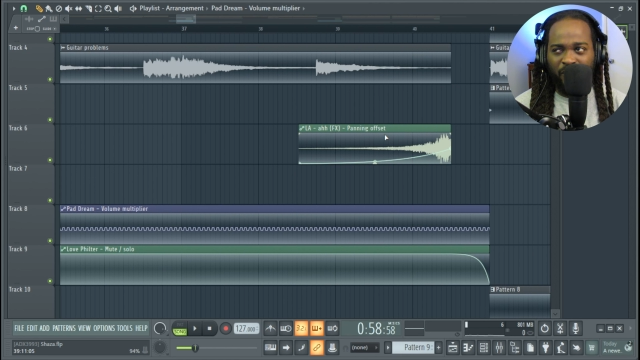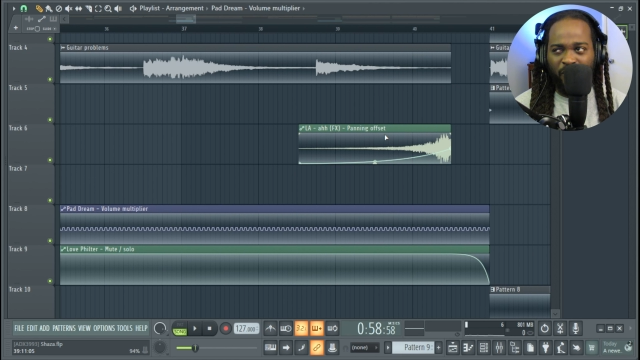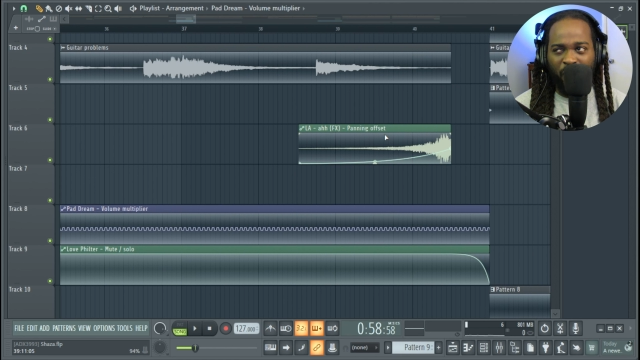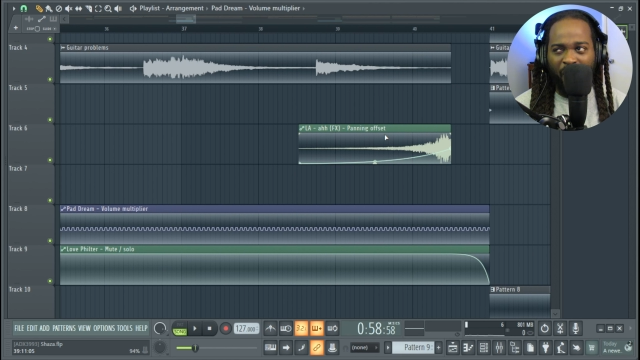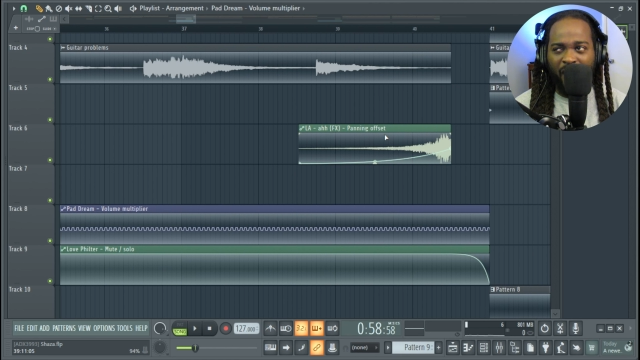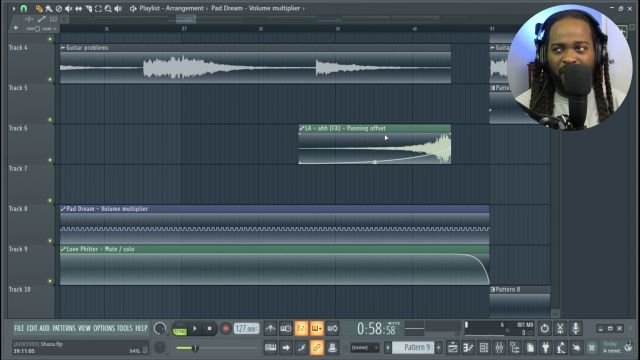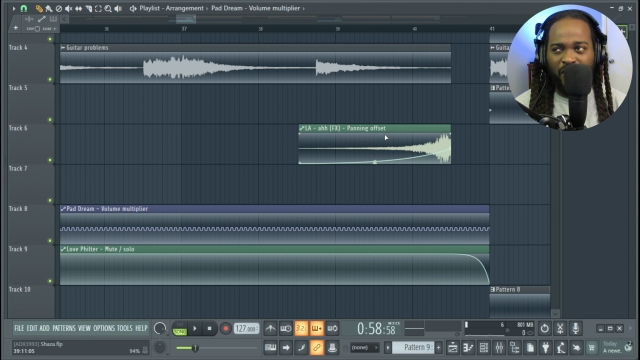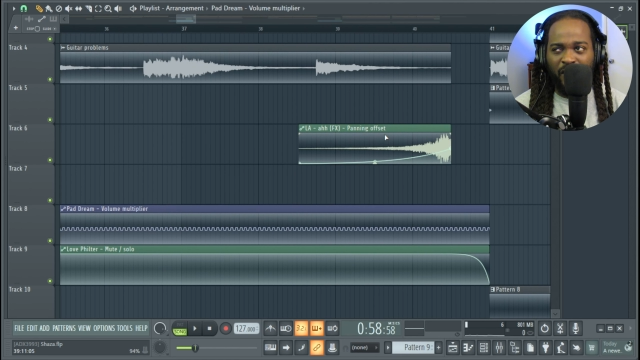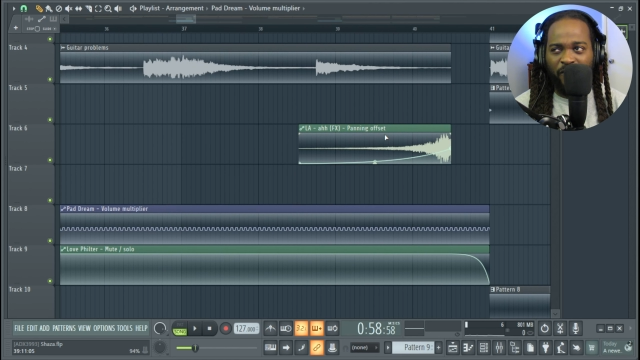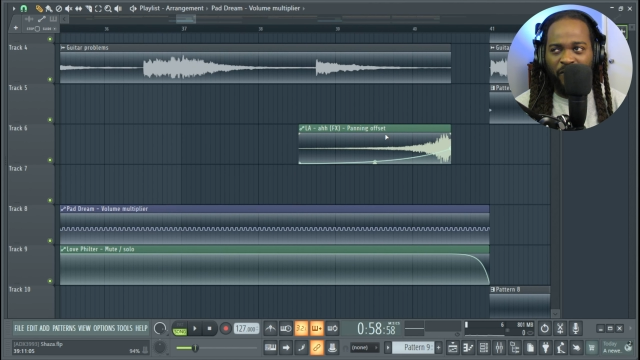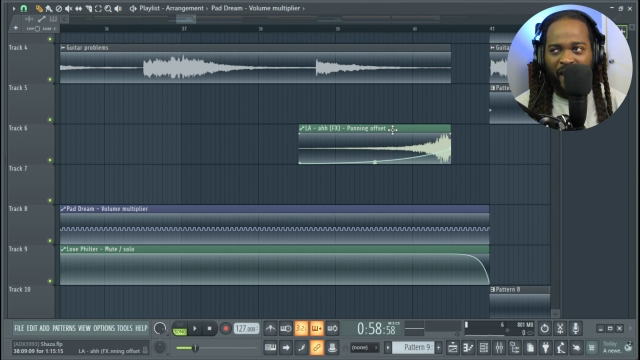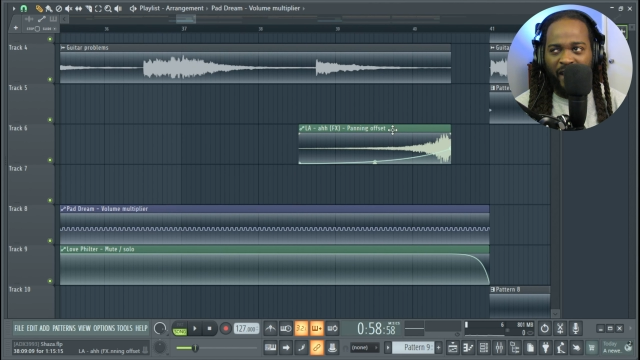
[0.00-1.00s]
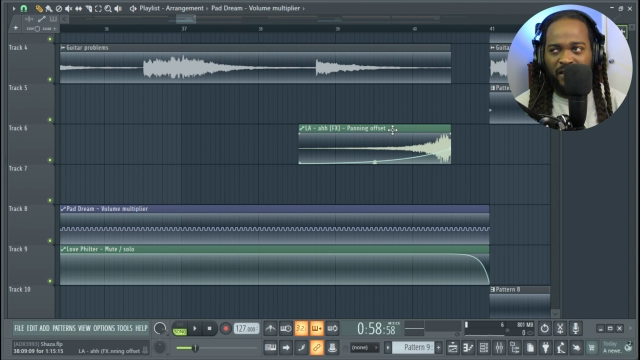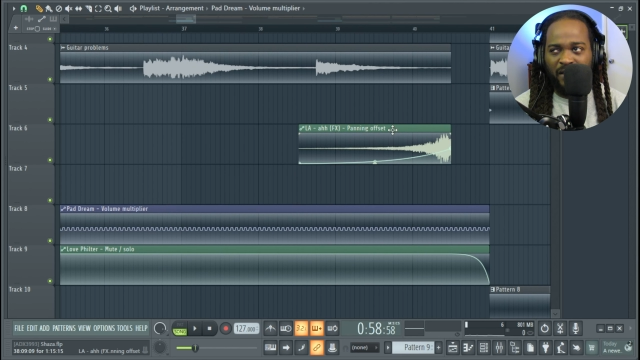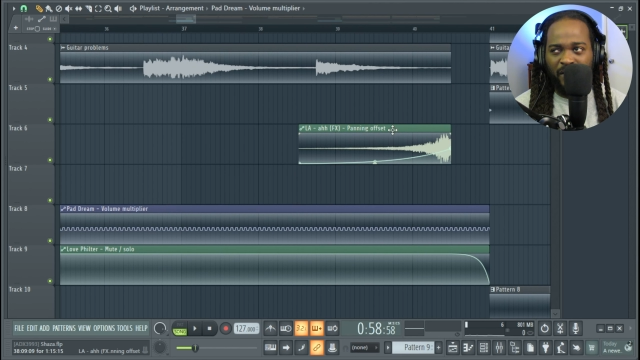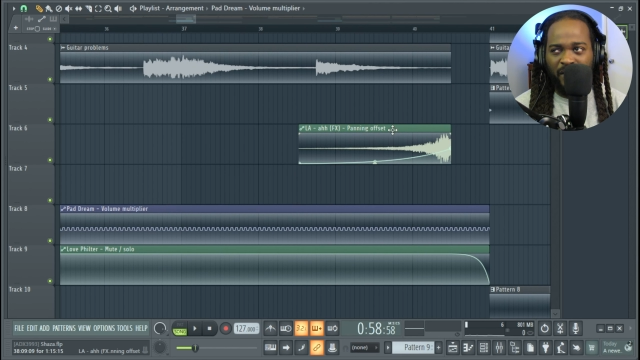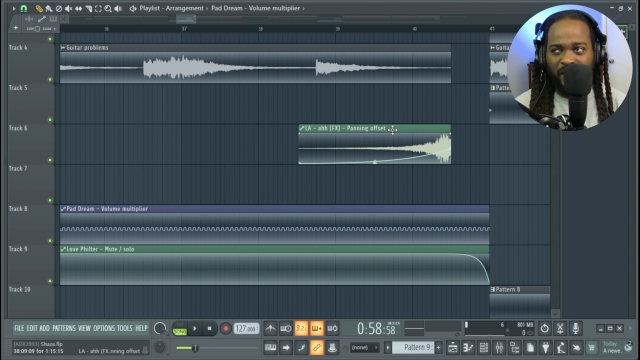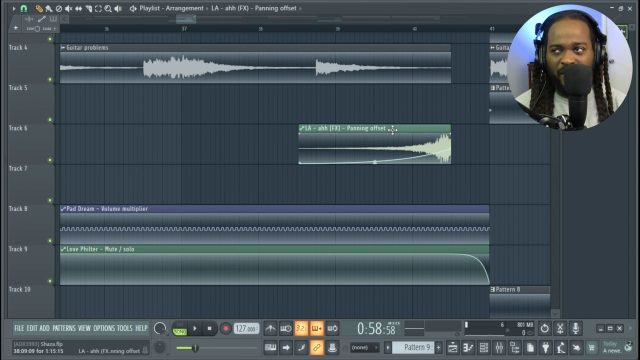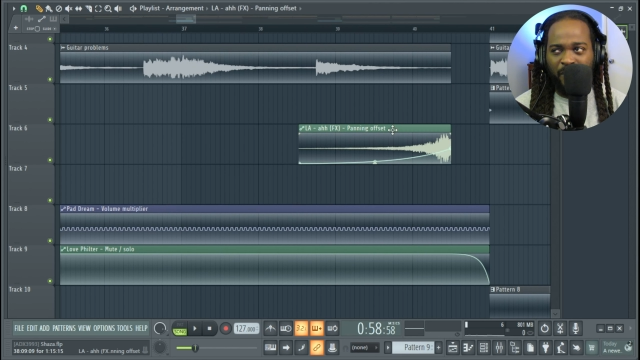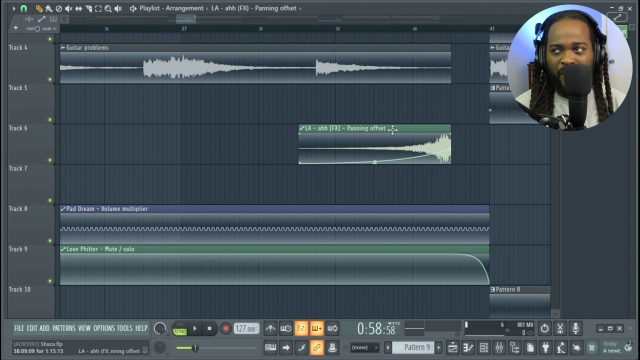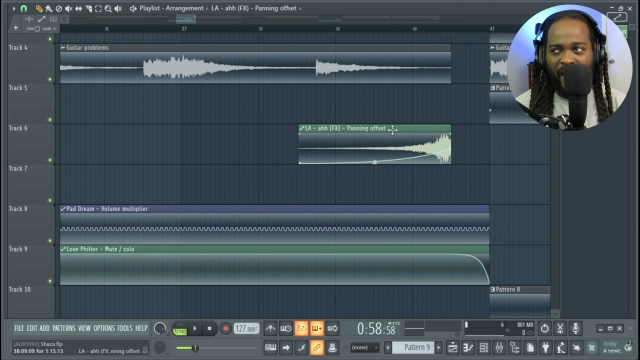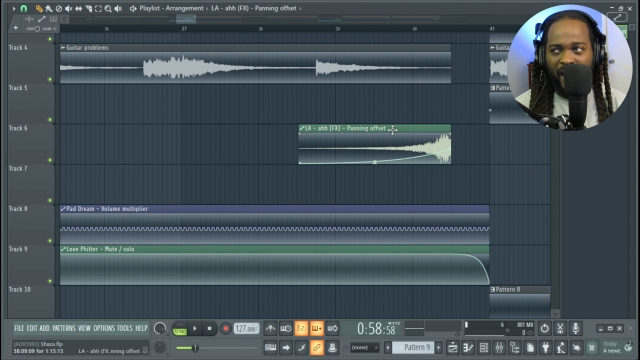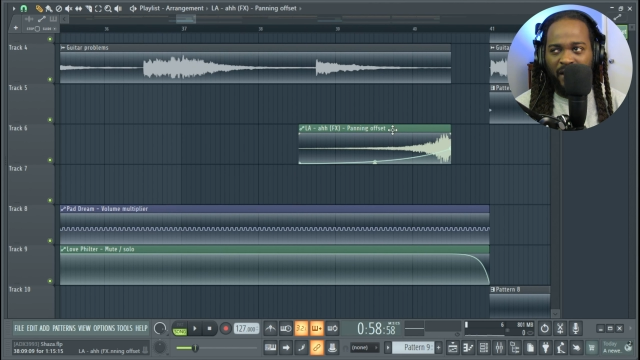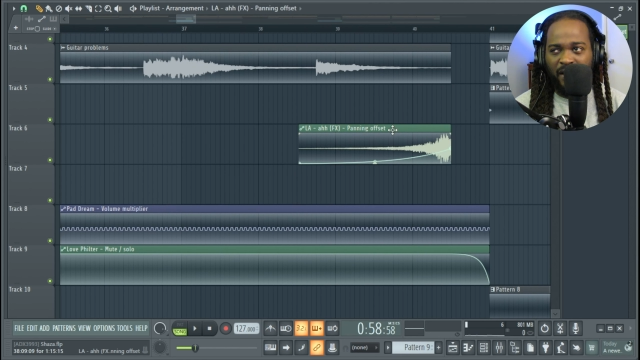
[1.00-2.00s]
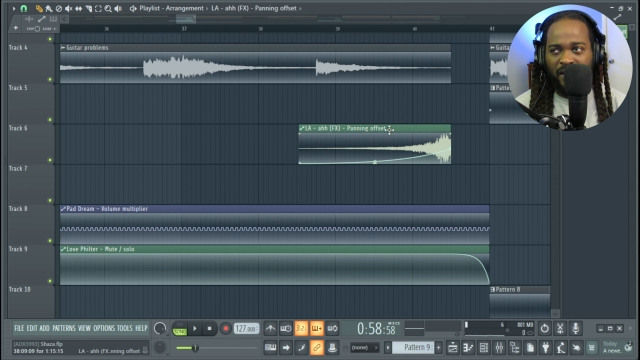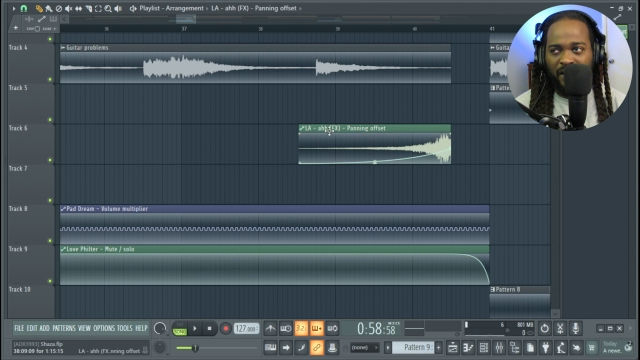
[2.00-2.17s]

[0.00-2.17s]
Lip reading: riser effects, panning